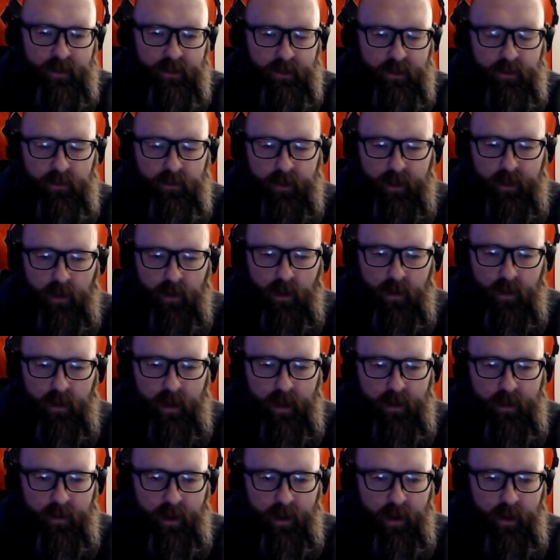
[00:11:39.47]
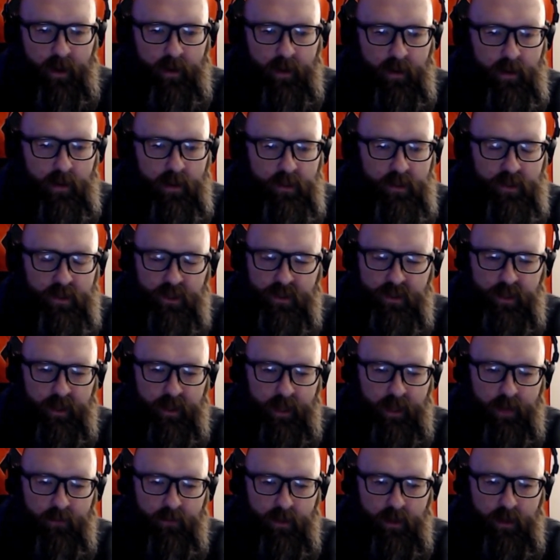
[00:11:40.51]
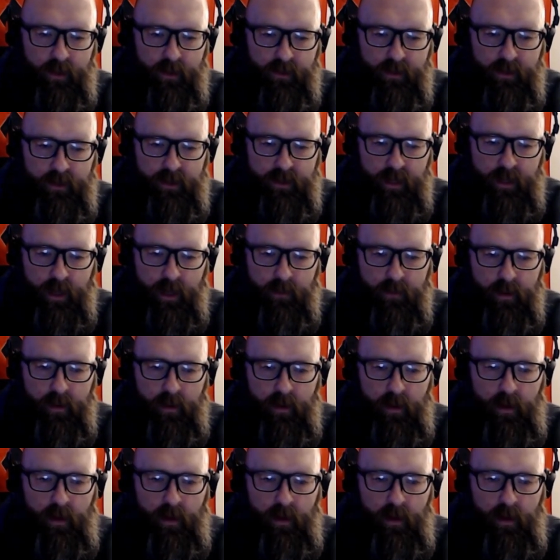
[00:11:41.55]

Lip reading: so you'll get all that there, just like every other exam.